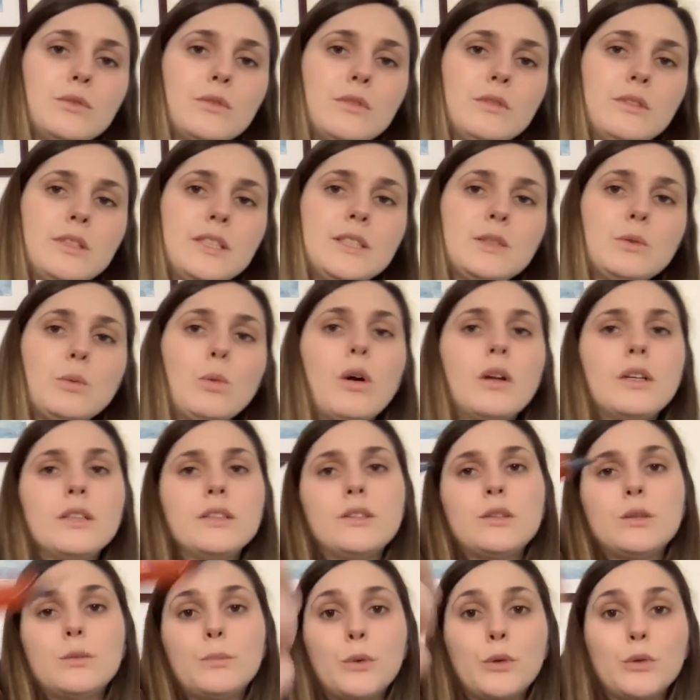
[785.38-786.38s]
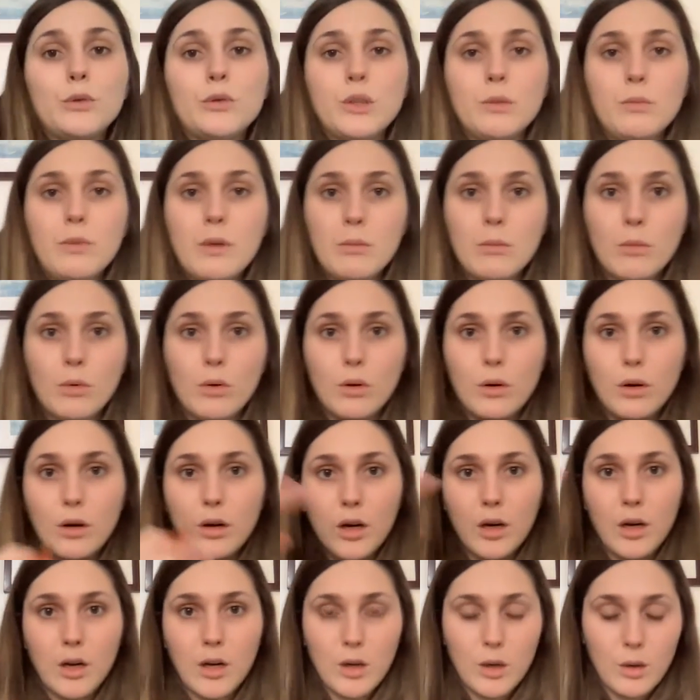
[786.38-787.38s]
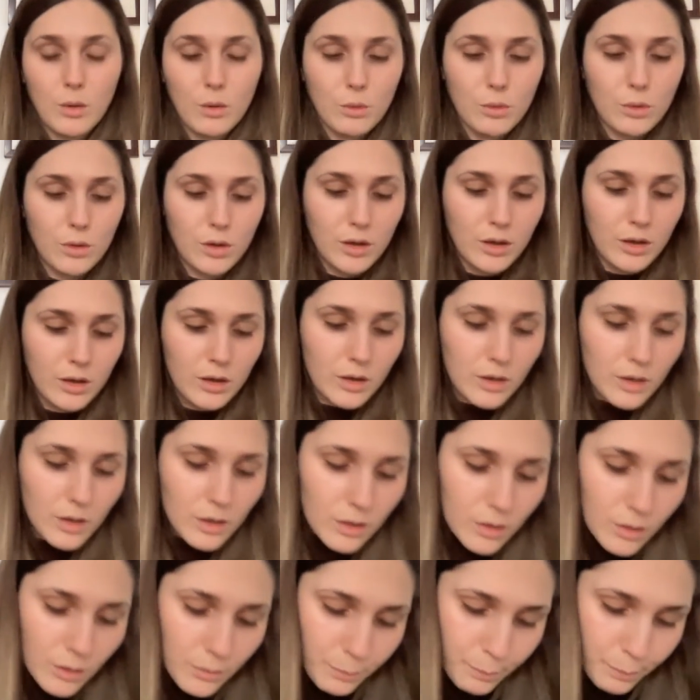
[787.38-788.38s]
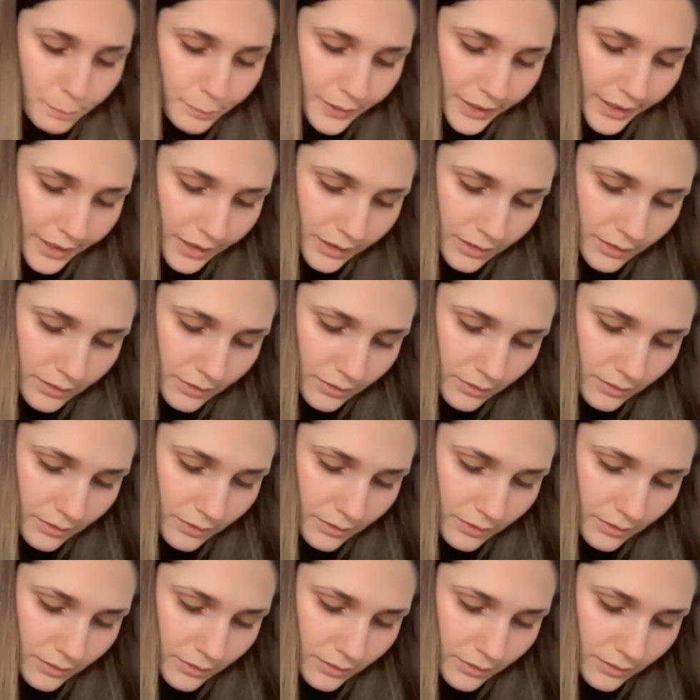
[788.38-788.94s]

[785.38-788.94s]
this one is supposed to be more big.